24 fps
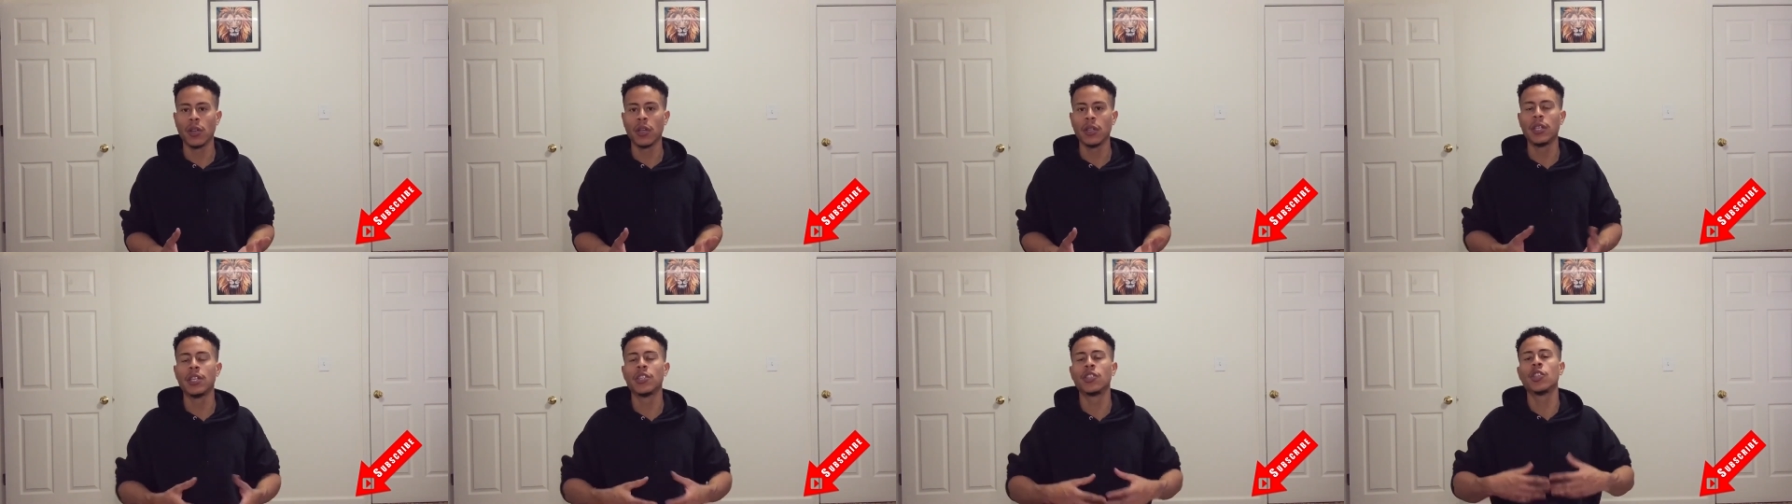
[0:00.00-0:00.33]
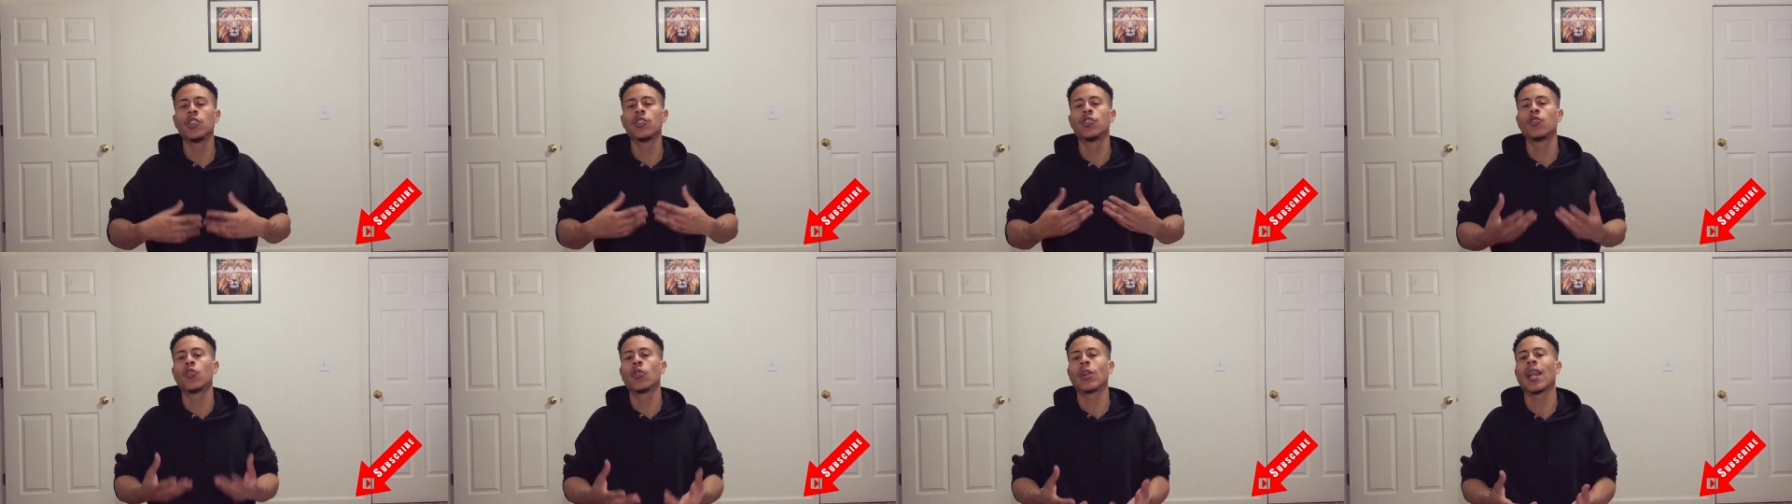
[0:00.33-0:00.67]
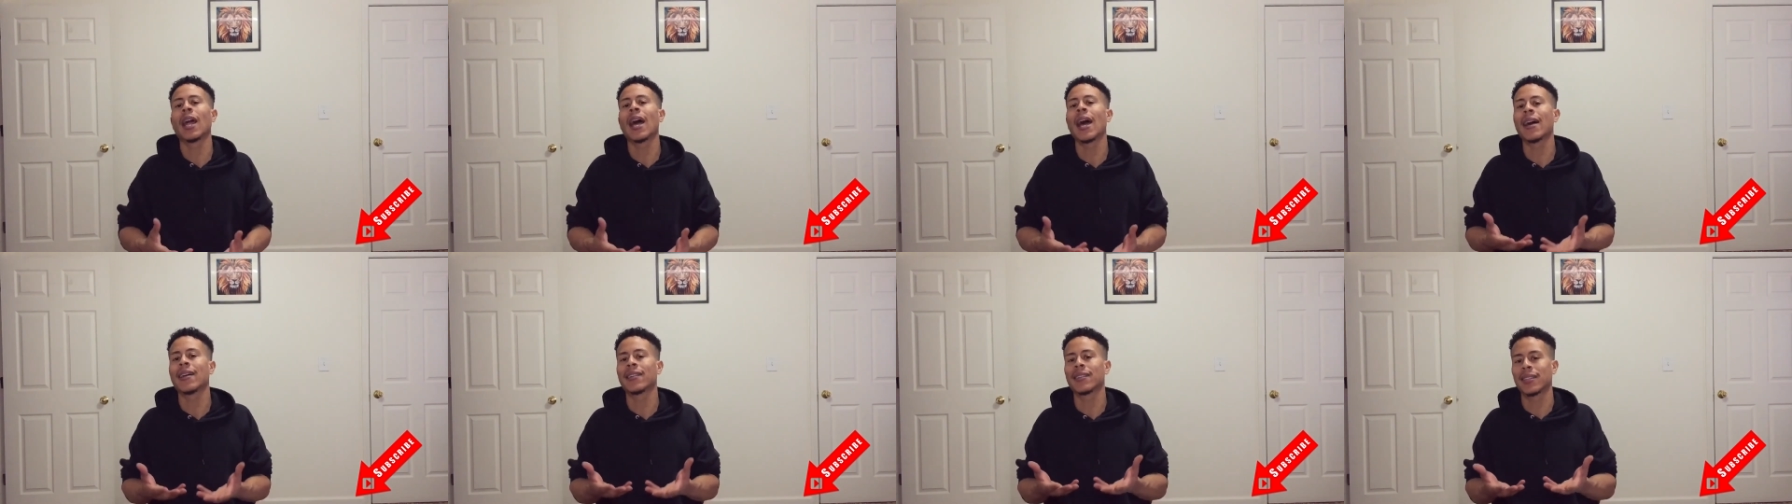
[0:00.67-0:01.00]
This is your
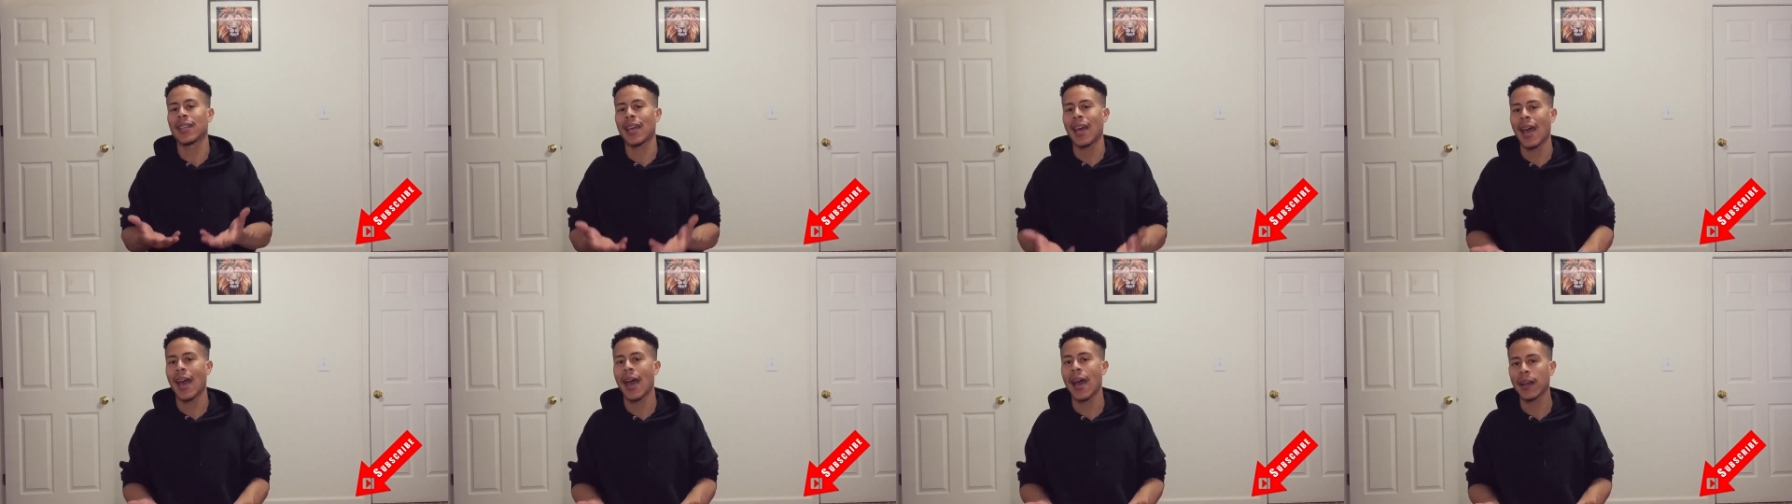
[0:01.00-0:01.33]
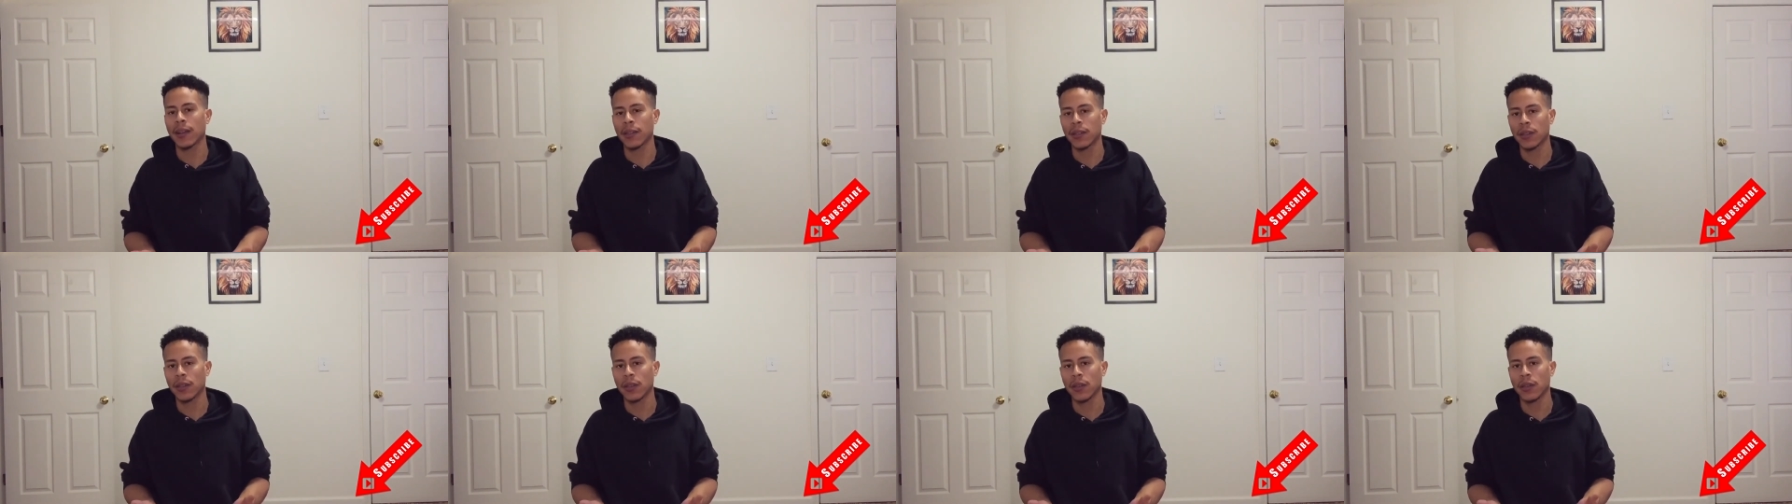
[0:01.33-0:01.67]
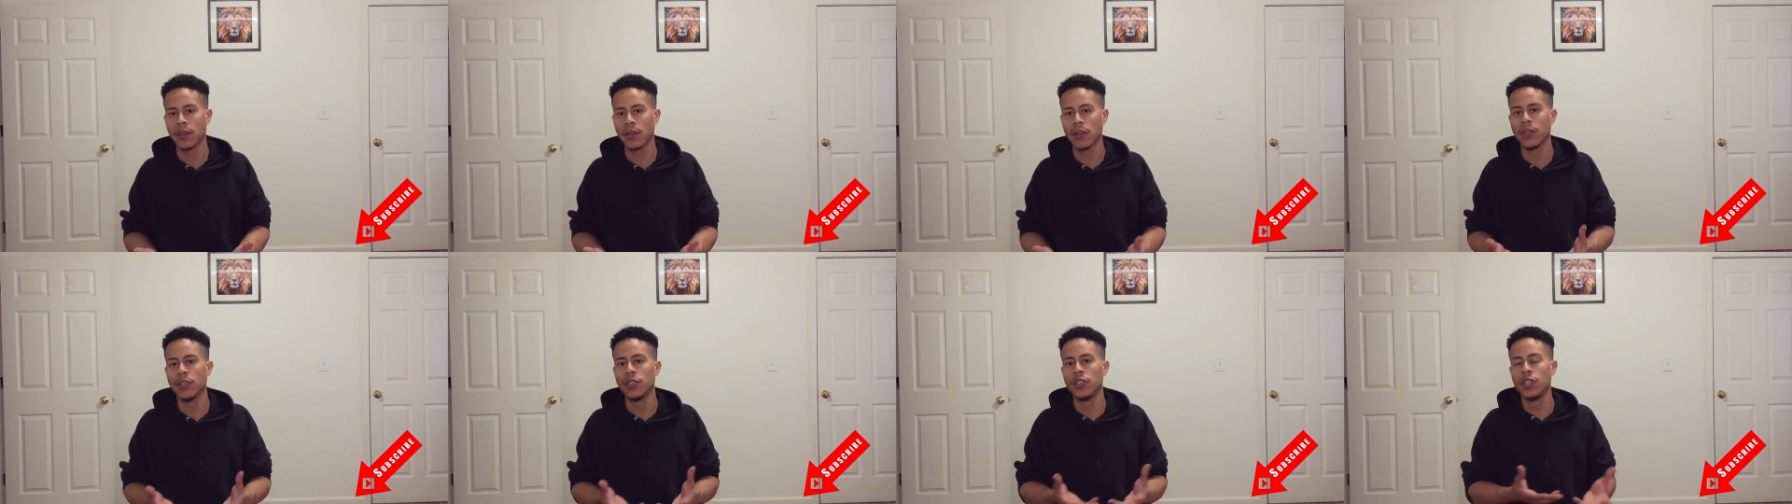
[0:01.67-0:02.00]
last act,
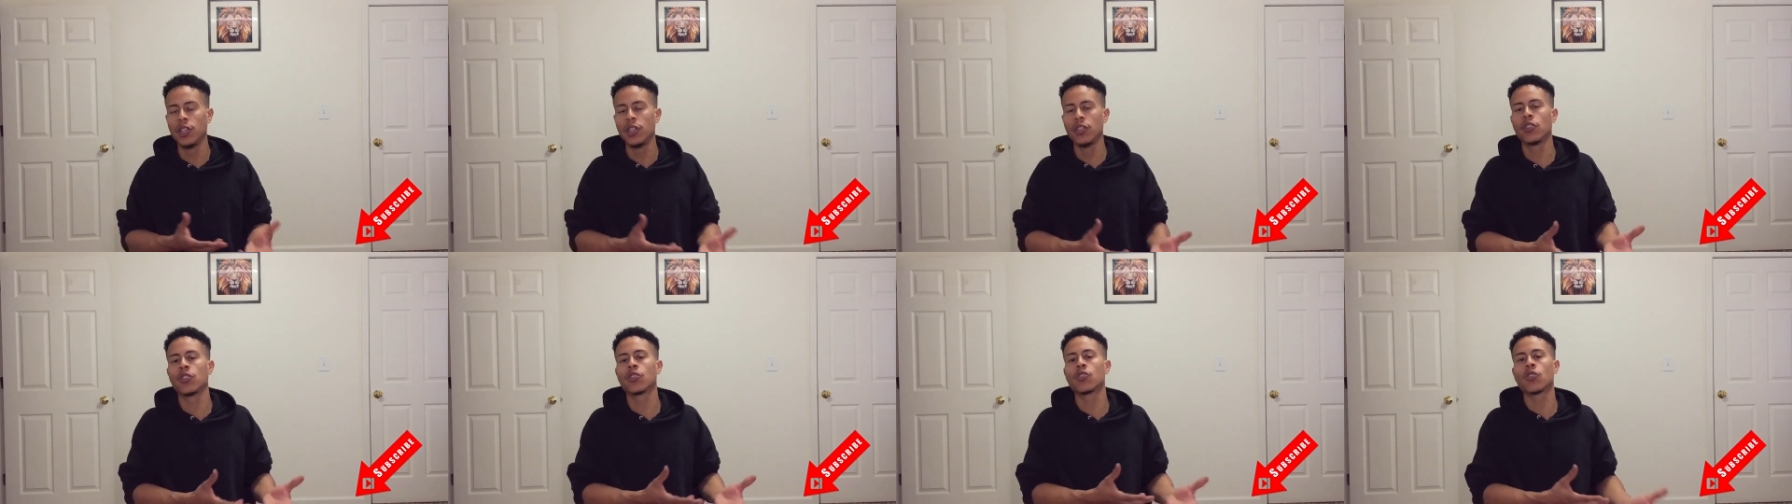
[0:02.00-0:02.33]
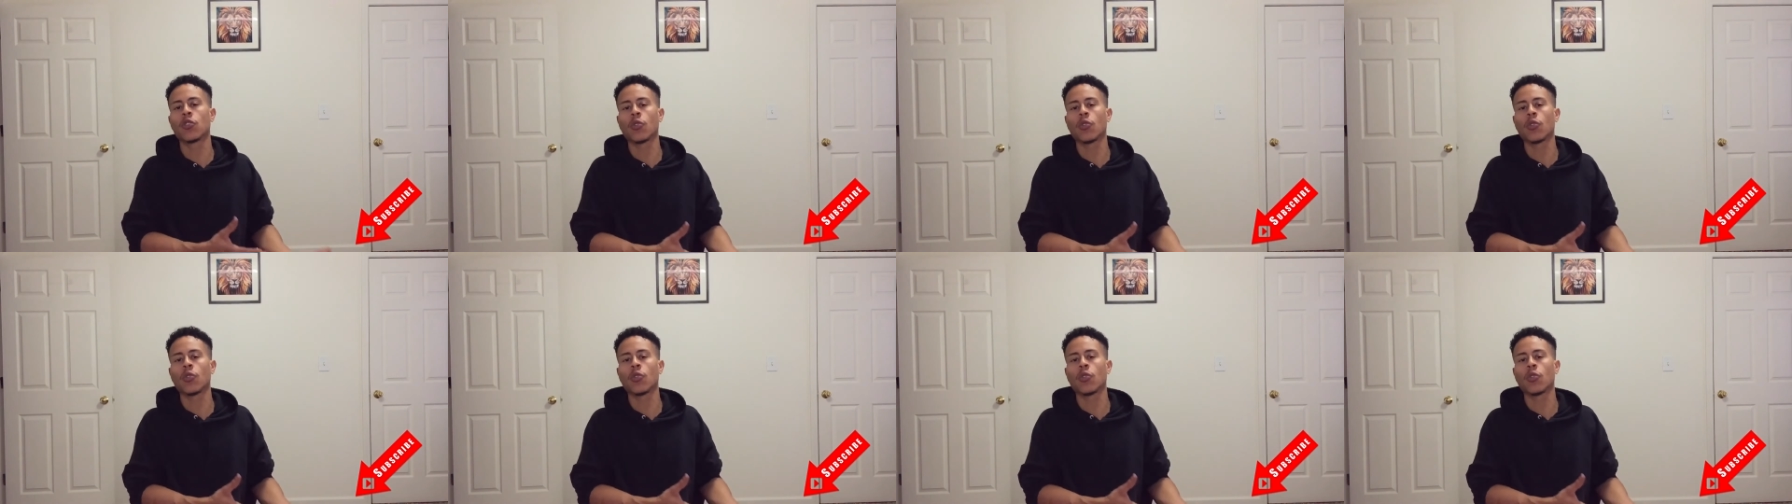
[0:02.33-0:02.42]
Jesus